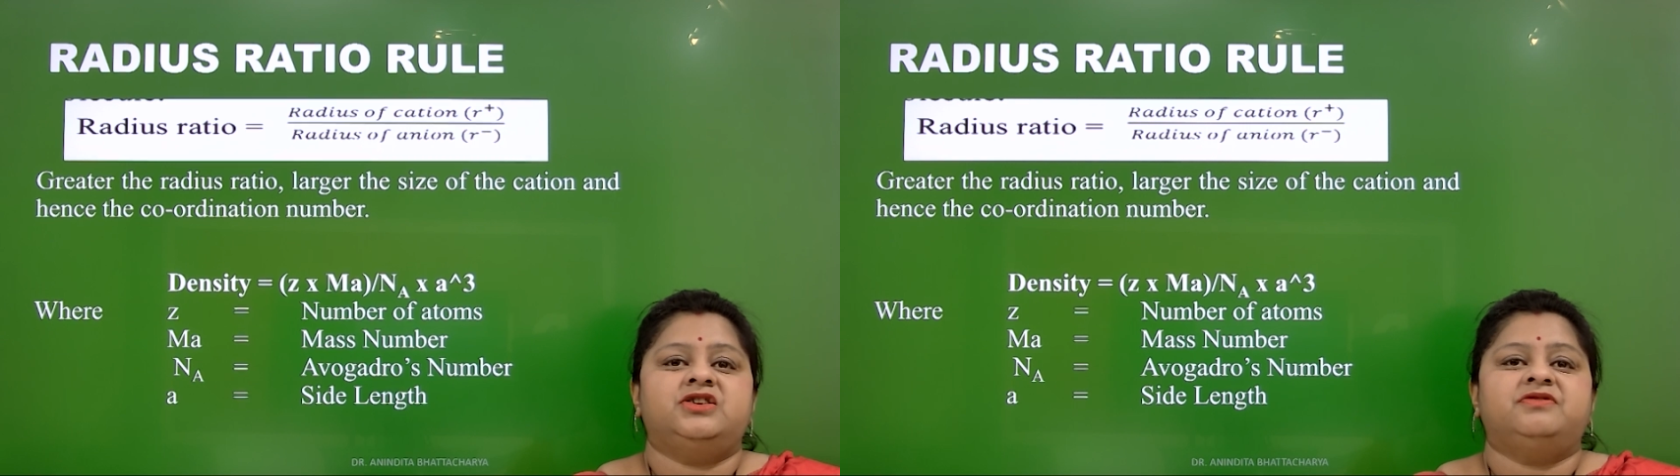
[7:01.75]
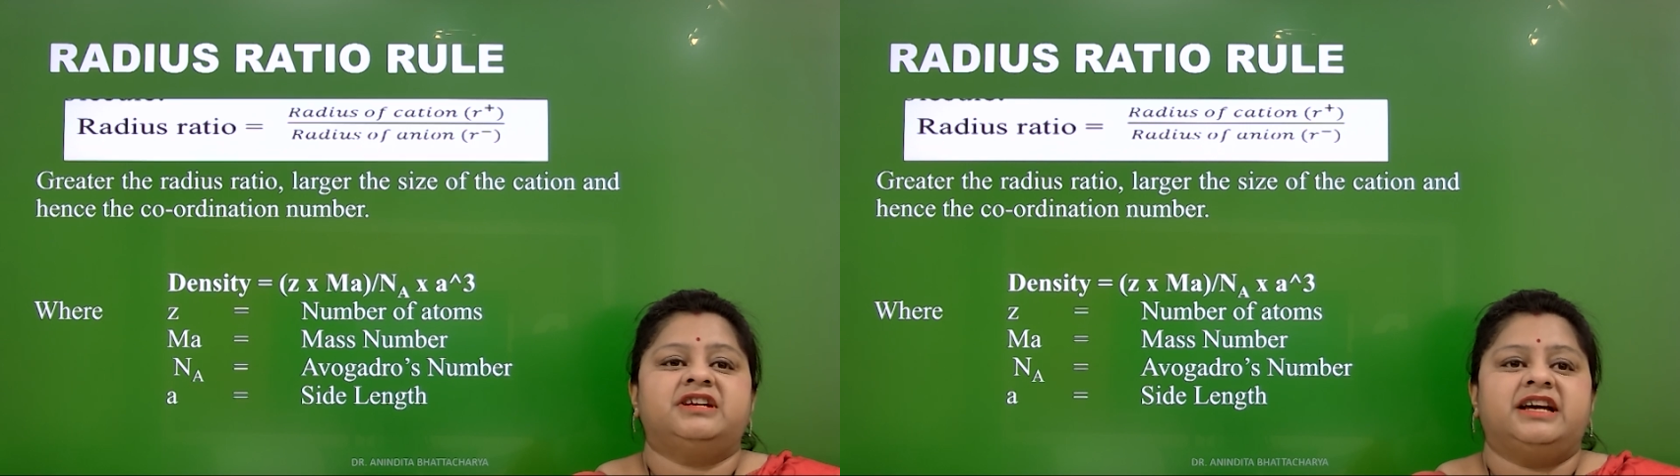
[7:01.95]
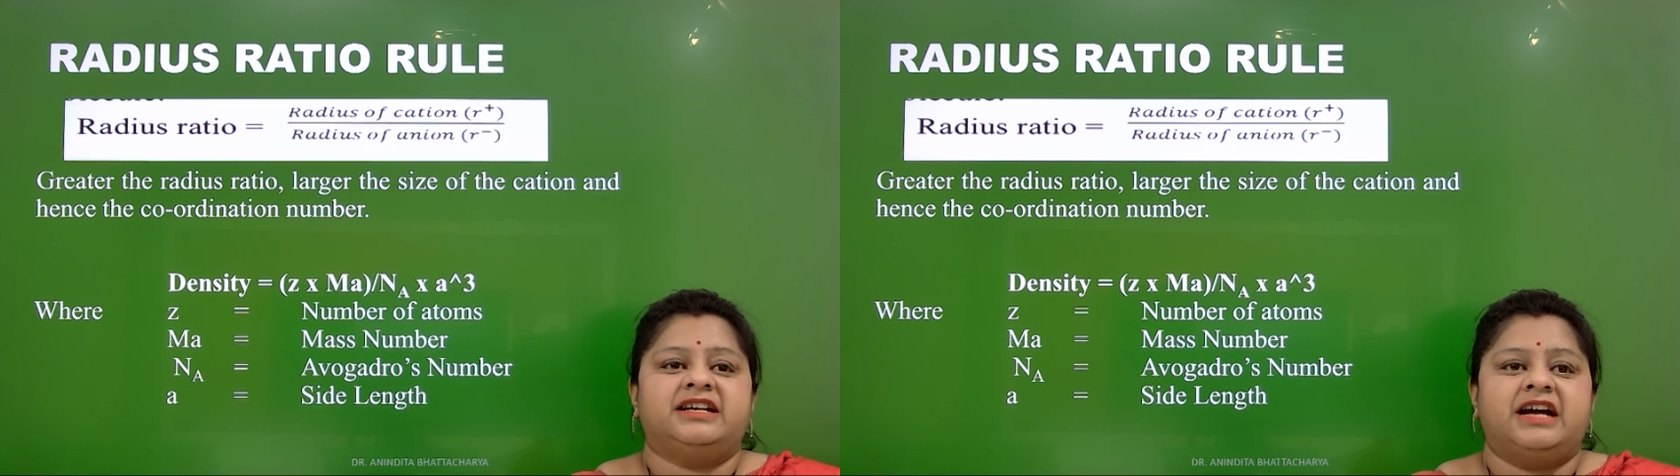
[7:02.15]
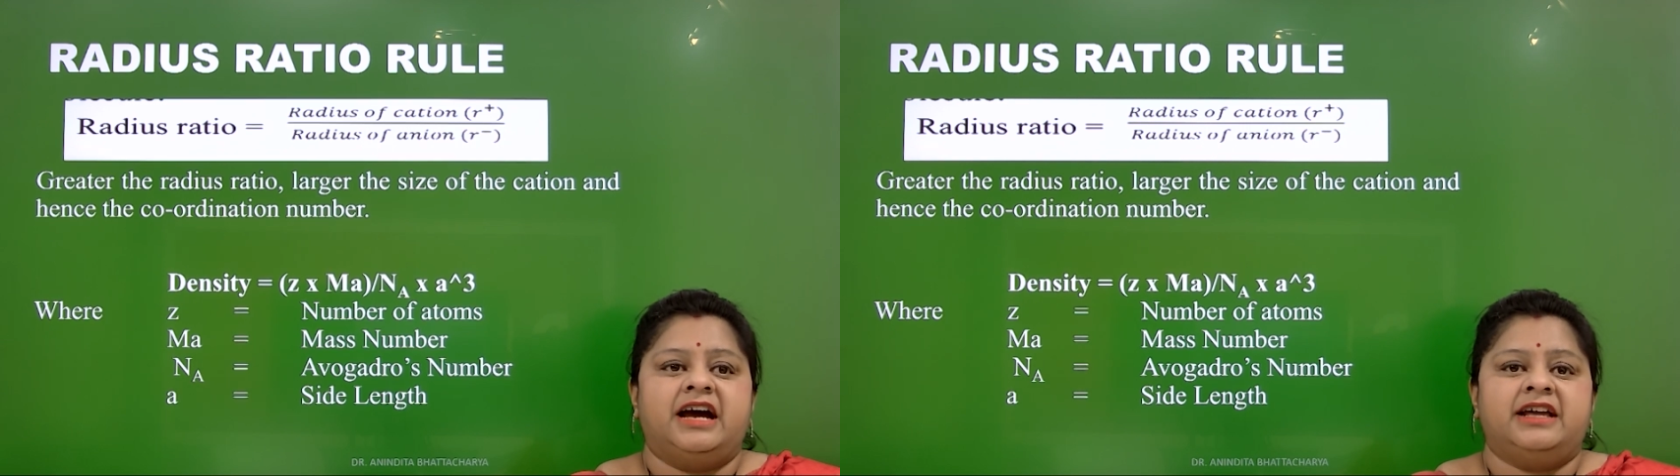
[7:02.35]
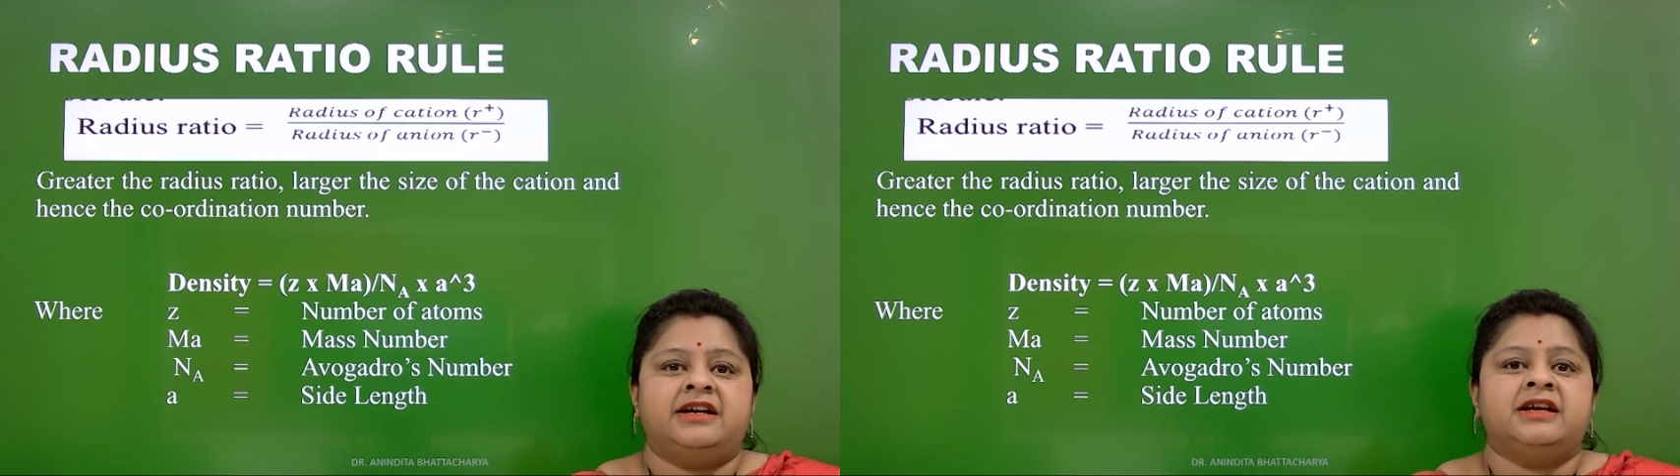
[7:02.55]

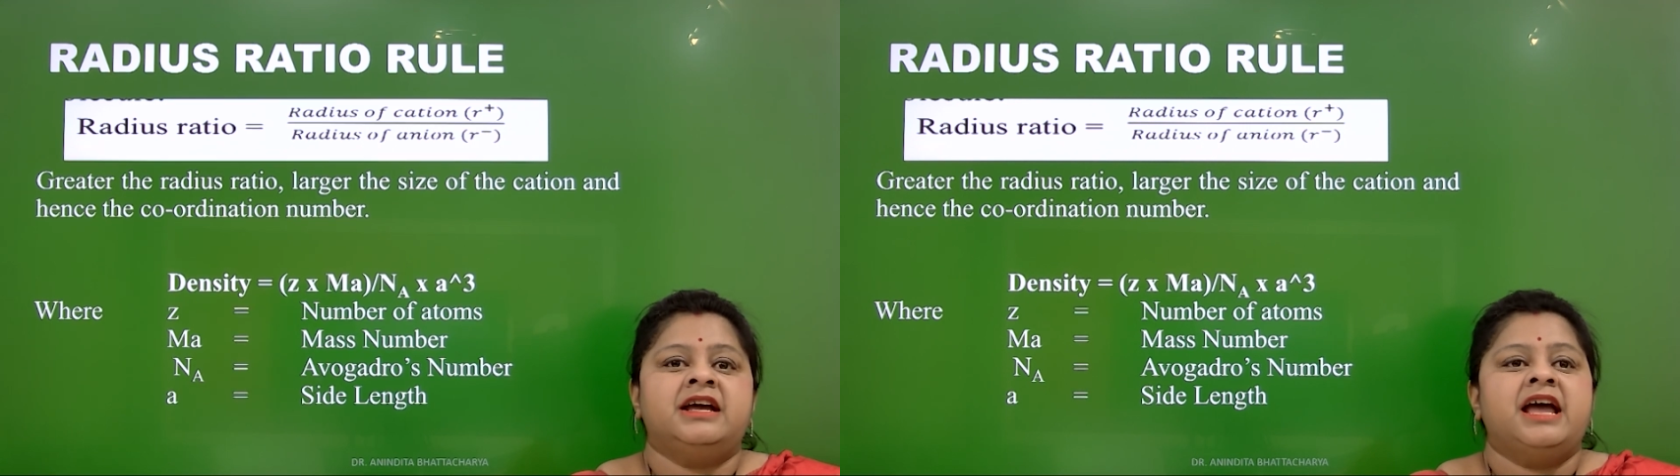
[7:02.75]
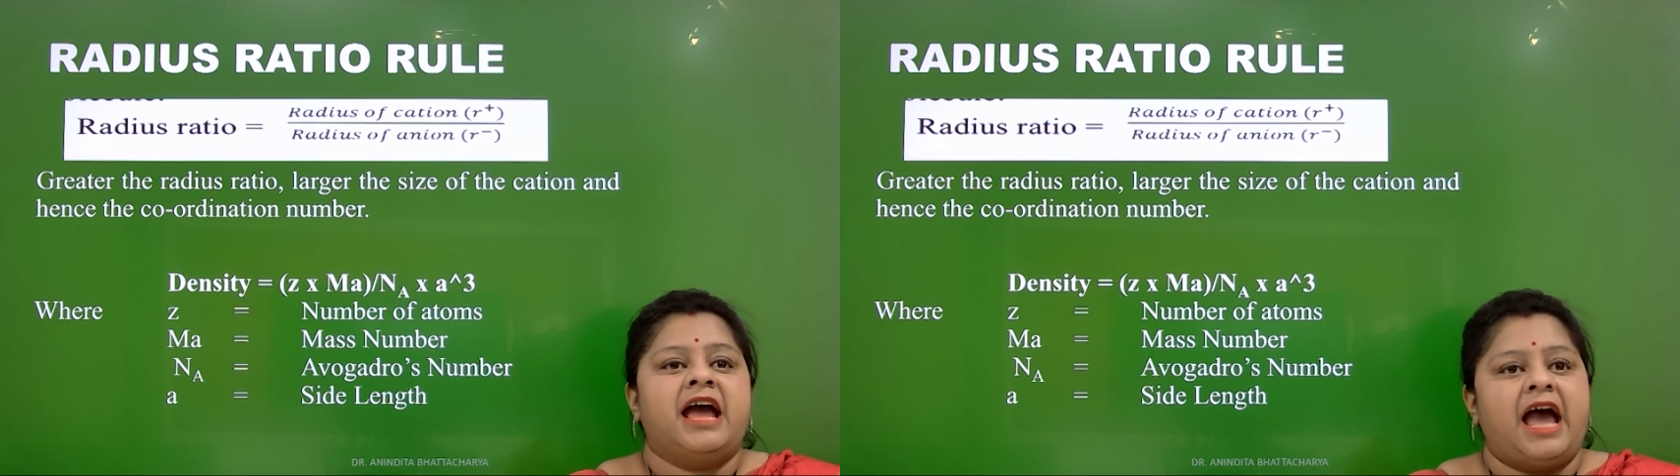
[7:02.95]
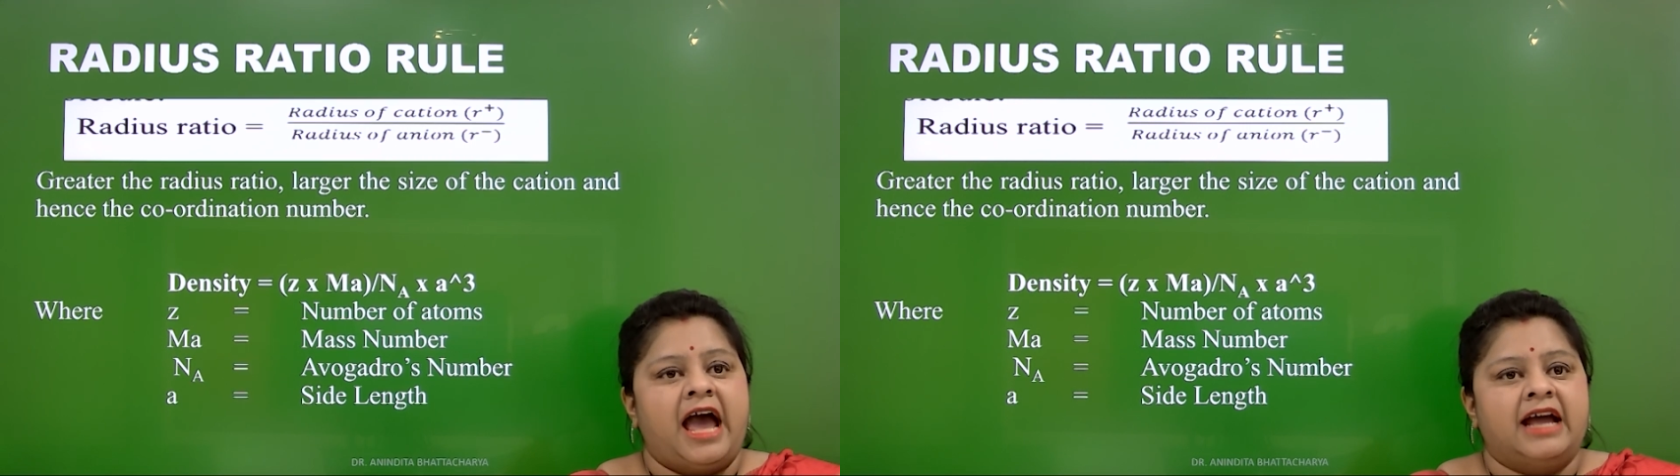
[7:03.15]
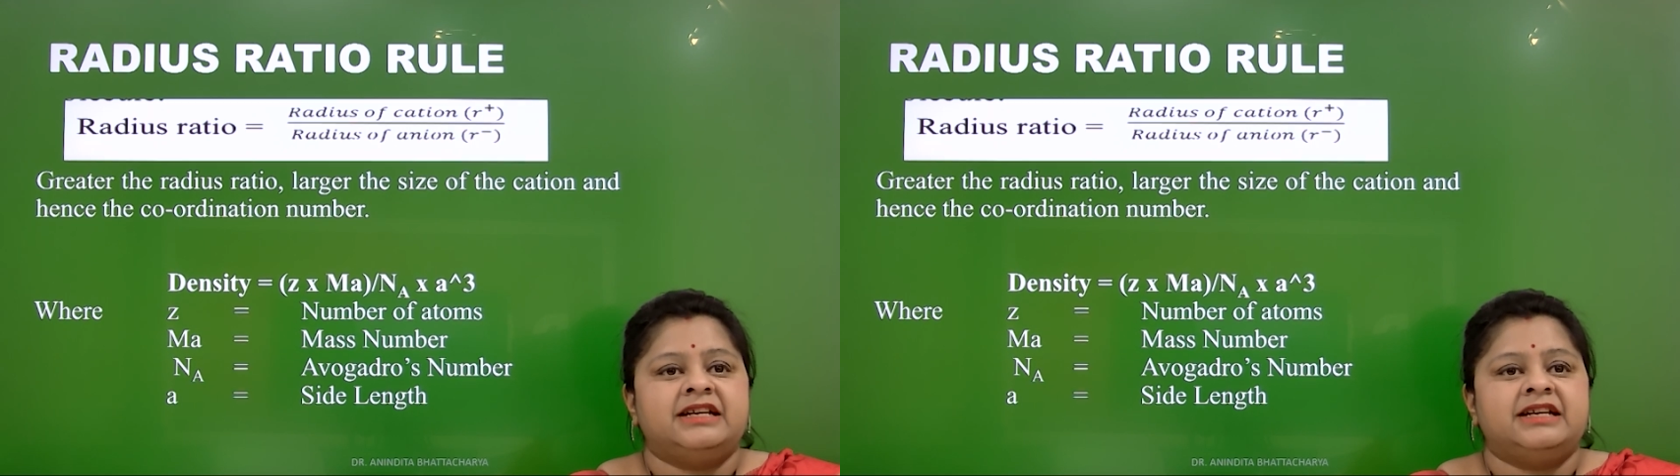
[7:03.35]
cation, and